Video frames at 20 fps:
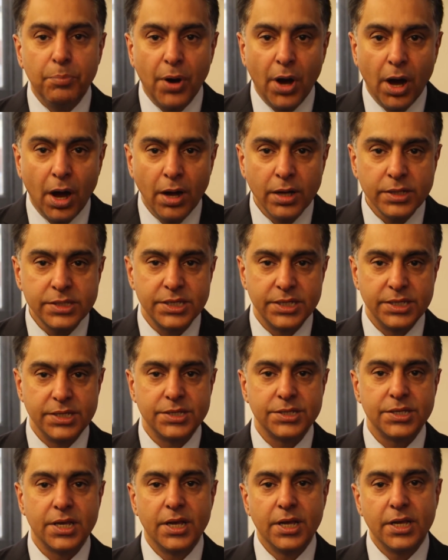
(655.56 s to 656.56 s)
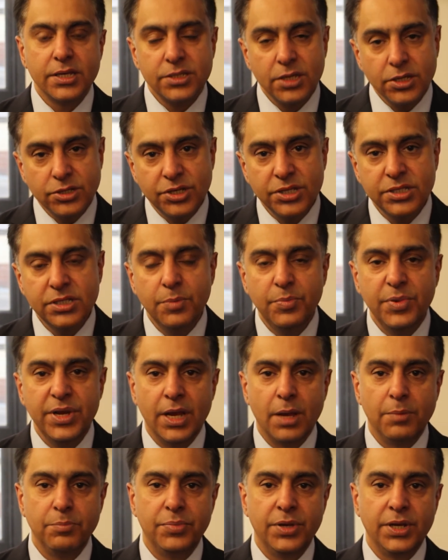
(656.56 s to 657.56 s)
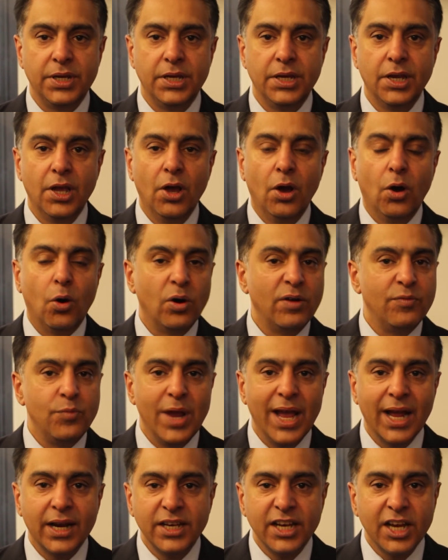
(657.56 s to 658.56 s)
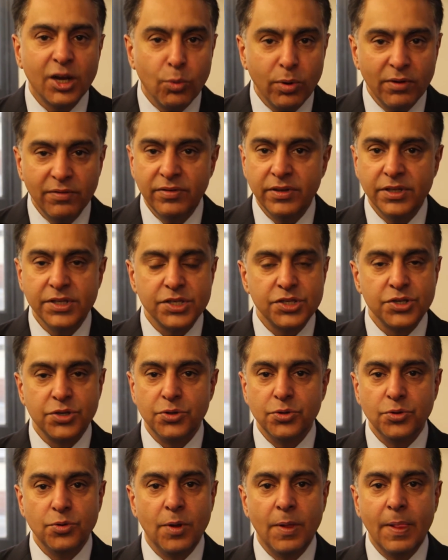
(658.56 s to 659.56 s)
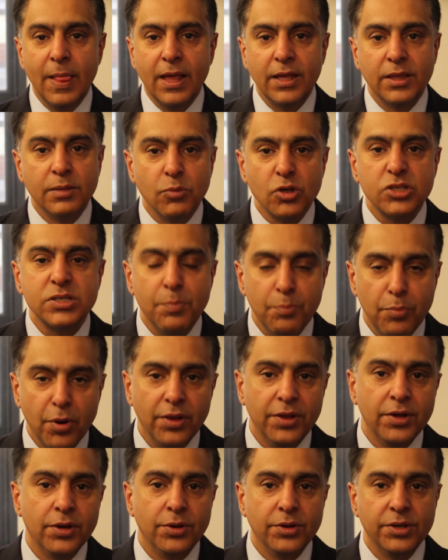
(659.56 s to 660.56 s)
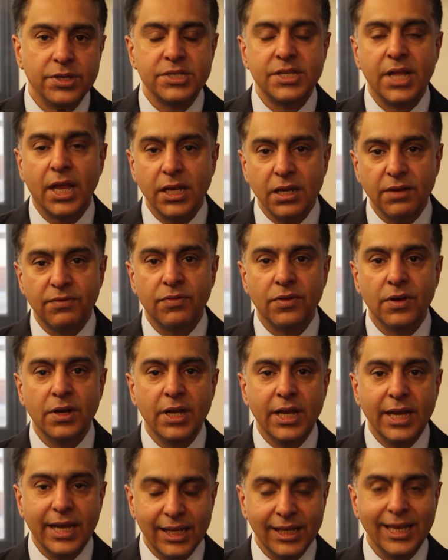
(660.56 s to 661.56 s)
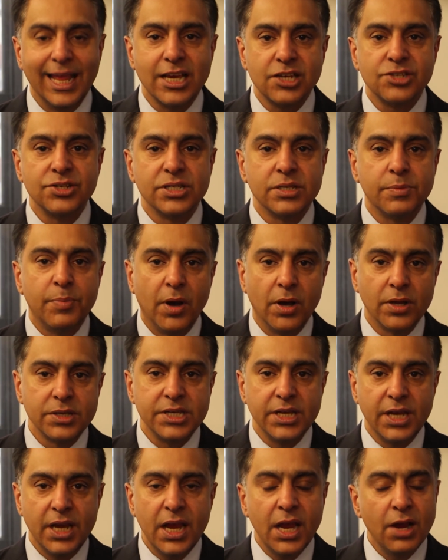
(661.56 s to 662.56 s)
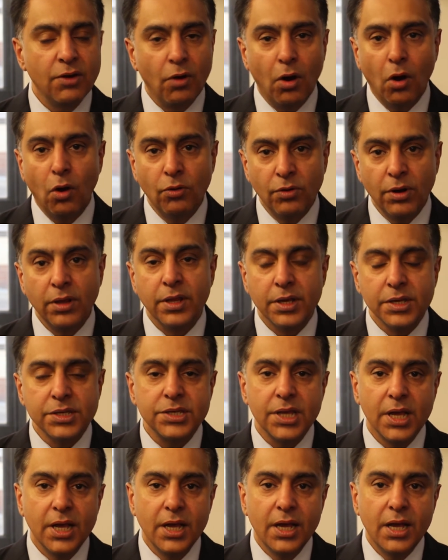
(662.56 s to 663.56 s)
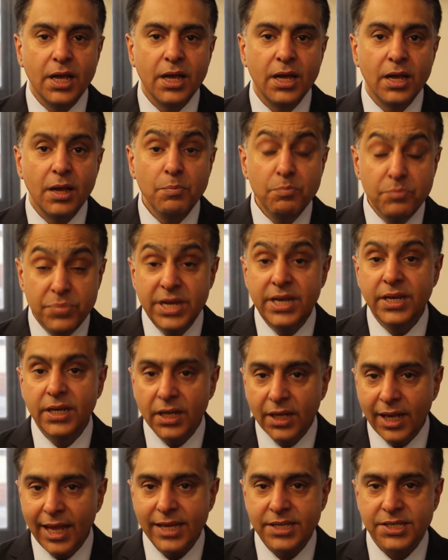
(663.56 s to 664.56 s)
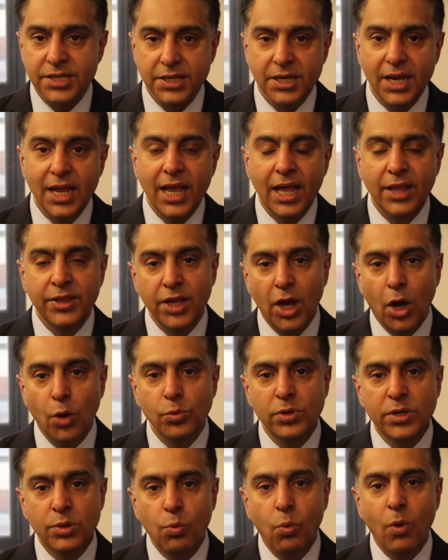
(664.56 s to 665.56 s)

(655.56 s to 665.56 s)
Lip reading: parties such as the BNP, or if we had an equivalent to the Muslim Brotherhood standing for election as a party here, or others, being elected. And the only